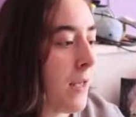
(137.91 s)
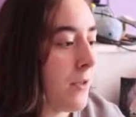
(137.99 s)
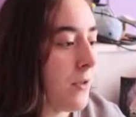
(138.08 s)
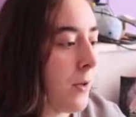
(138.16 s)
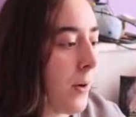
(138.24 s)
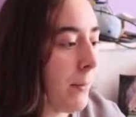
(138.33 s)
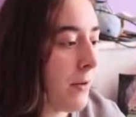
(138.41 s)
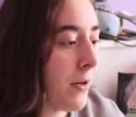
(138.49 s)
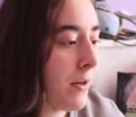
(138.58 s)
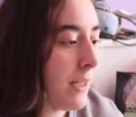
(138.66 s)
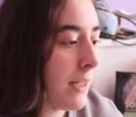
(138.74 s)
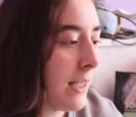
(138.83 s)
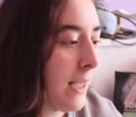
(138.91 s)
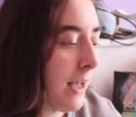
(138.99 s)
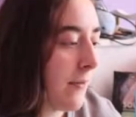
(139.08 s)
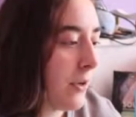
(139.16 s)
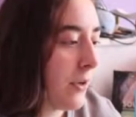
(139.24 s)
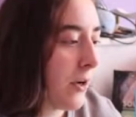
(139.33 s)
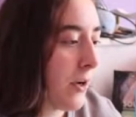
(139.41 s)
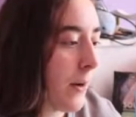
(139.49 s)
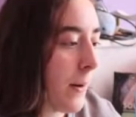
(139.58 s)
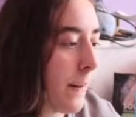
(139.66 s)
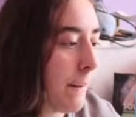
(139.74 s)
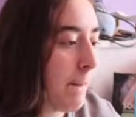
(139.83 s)
So I'm currently having
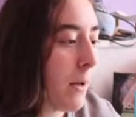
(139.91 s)
her